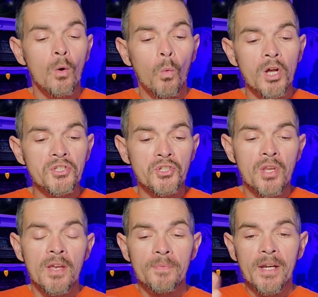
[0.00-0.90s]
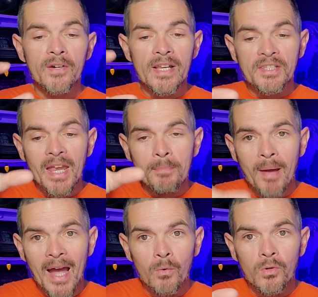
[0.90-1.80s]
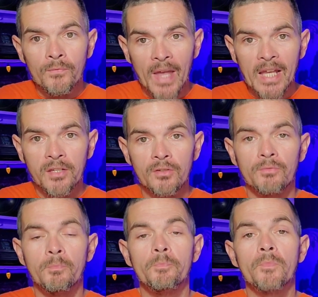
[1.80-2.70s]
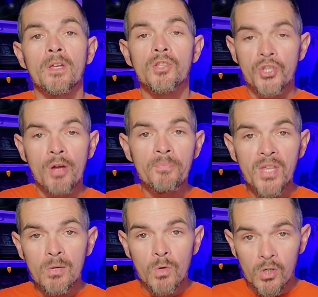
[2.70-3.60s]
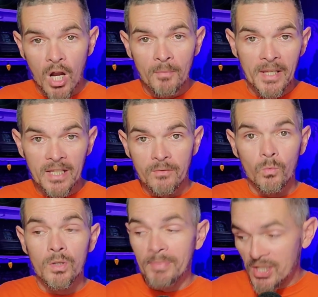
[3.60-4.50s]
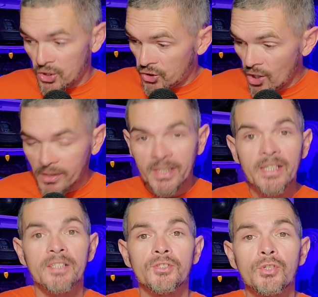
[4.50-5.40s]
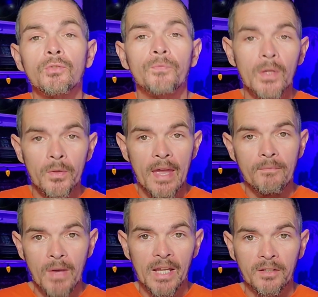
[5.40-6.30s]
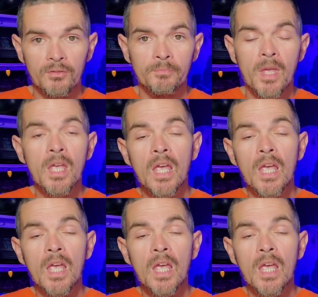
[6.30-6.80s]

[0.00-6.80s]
Once there is a power vacuum, something will come in, will be sucked in to fill that vacuum.